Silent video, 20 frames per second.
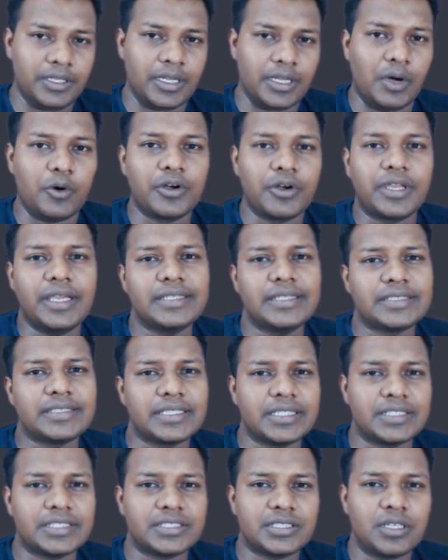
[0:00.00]
In our case,
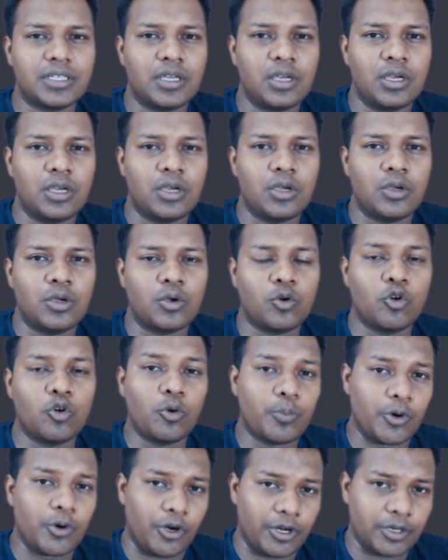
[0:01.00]
it is
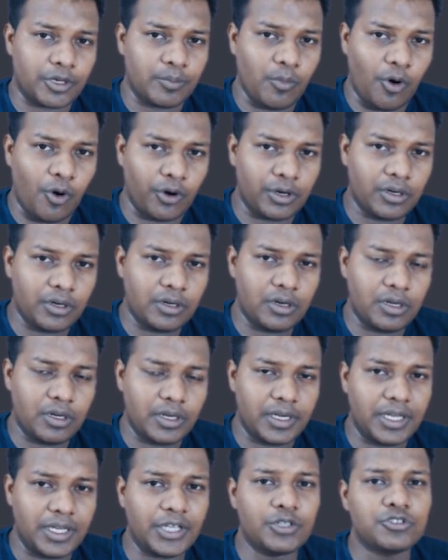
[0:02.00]
co-product model
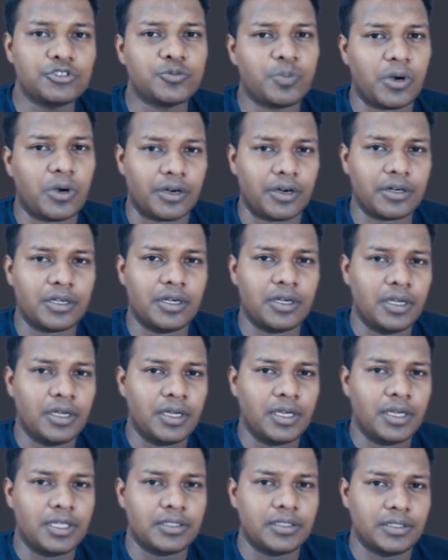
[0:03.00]
into Spark.
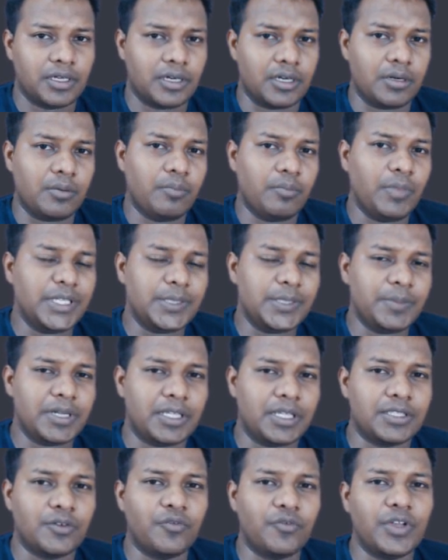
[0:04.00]
There are
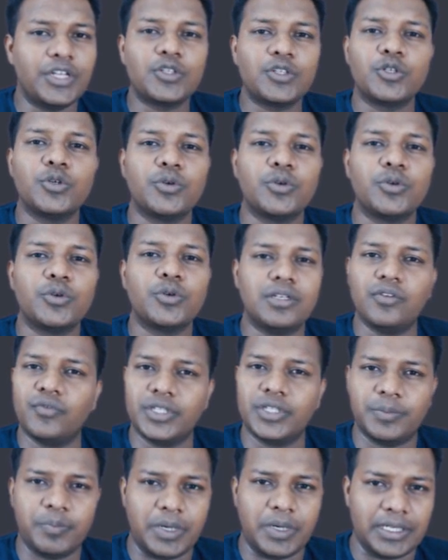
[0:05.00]
multiple other ways to do it
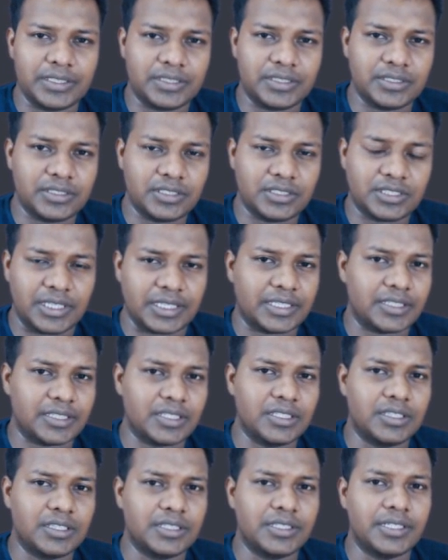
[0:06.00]
with Python,
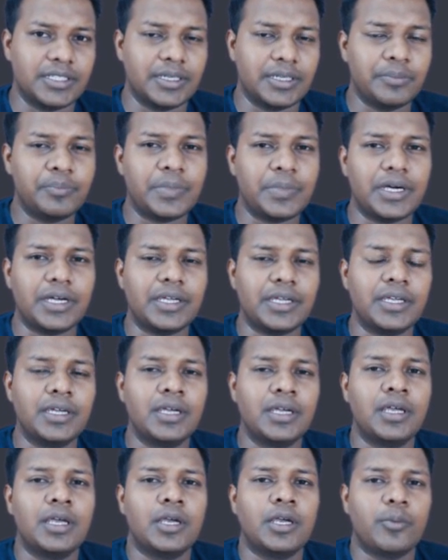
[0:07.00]
scikit-learn, NumPy,
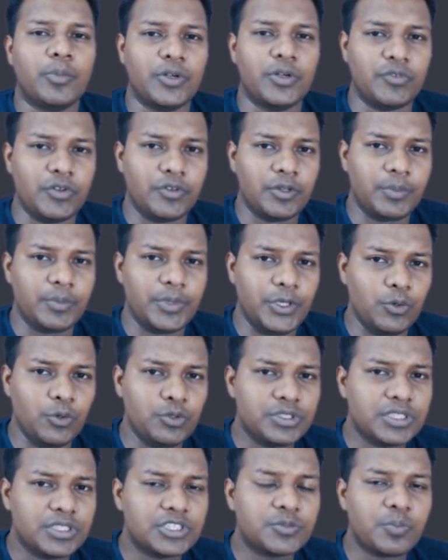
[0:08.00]
but we will be
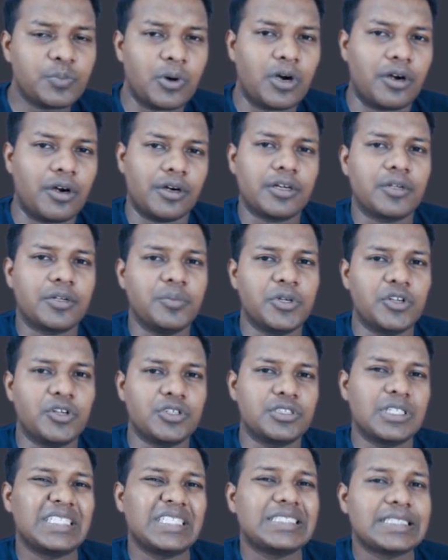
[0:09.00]
using Spark
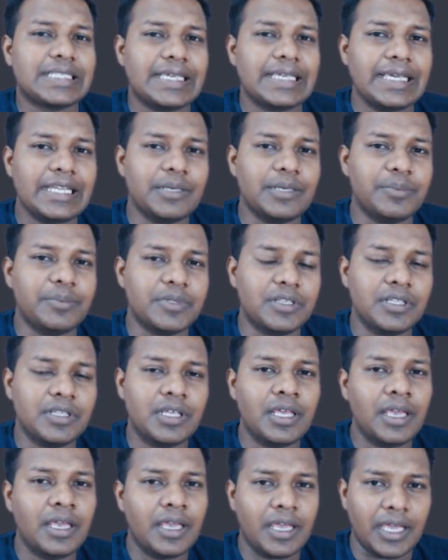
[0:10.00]
because it's
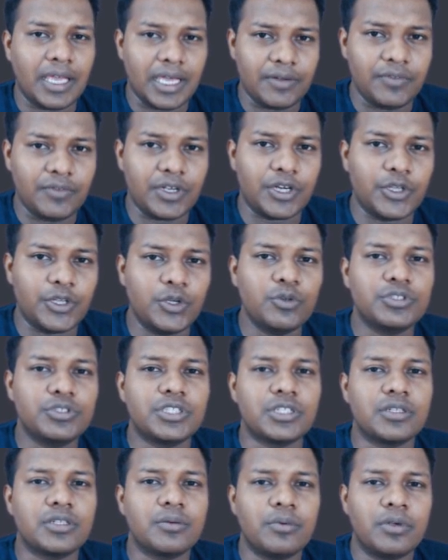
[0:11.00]
scalable, and we are
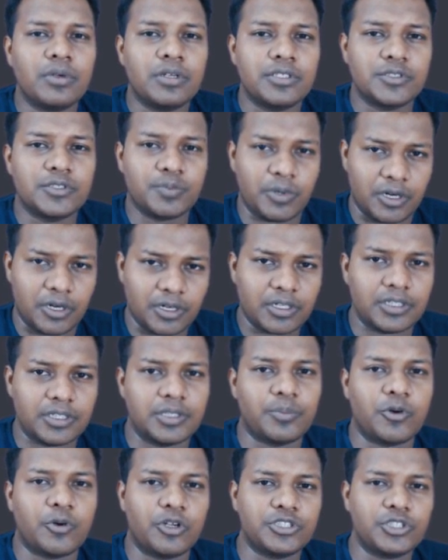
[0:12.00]
using Spark in
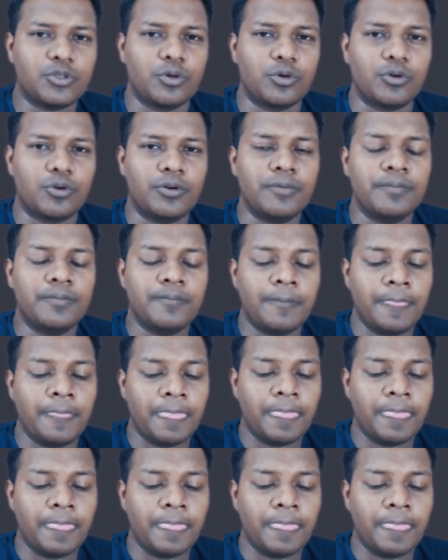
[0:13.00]
the Project CORE